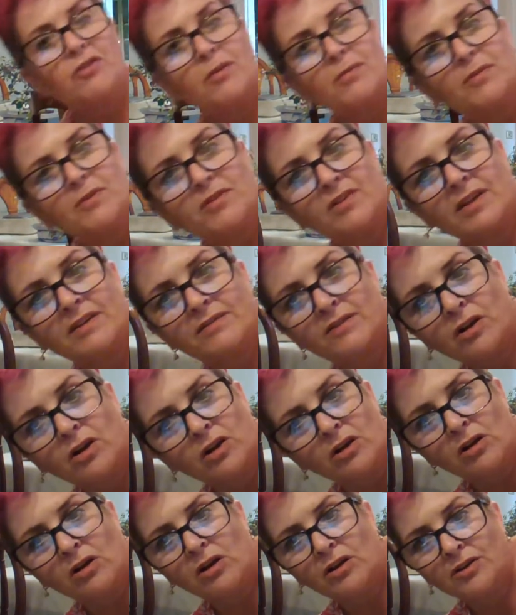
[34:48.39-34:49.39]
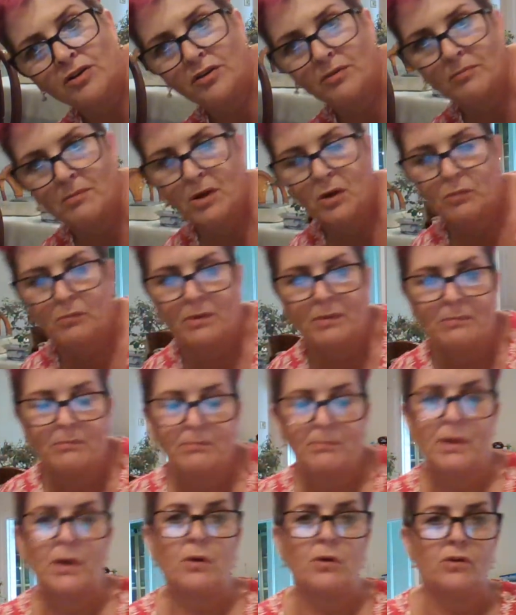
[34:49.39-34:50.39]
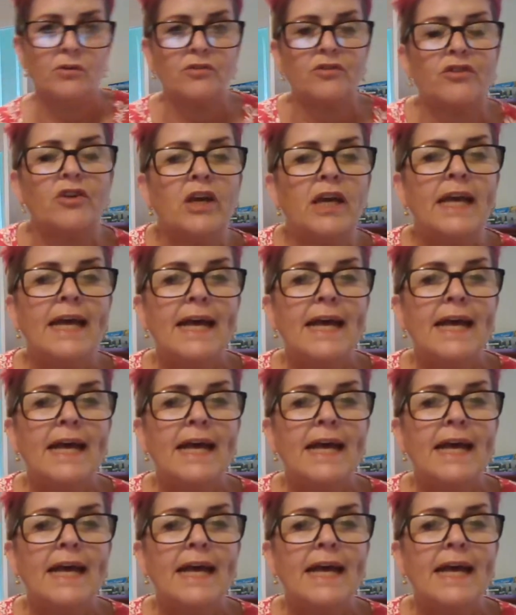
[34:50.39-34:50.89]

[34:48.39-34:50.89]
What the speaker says: obviously I've got a lot on at the moment, but